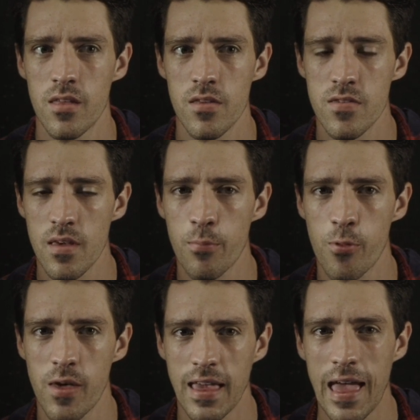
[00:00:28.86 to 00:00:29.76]

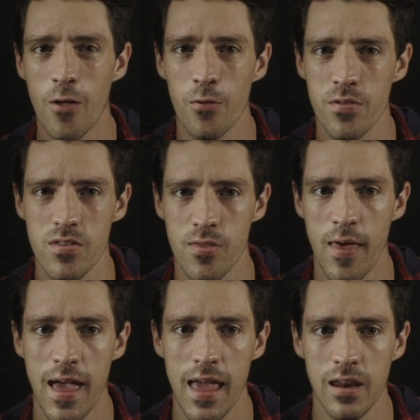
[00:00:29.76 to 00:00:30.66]
something else
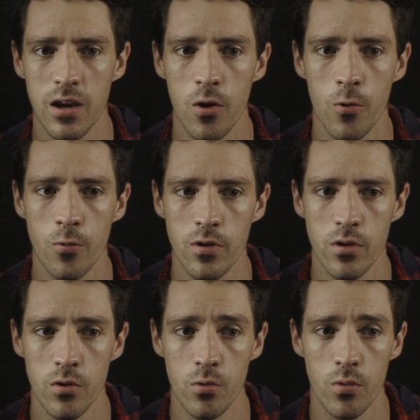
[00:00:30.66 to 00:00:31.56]
that,
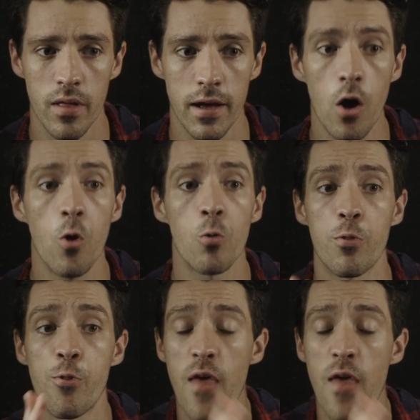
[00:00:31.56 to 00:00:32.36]
you were like, oh,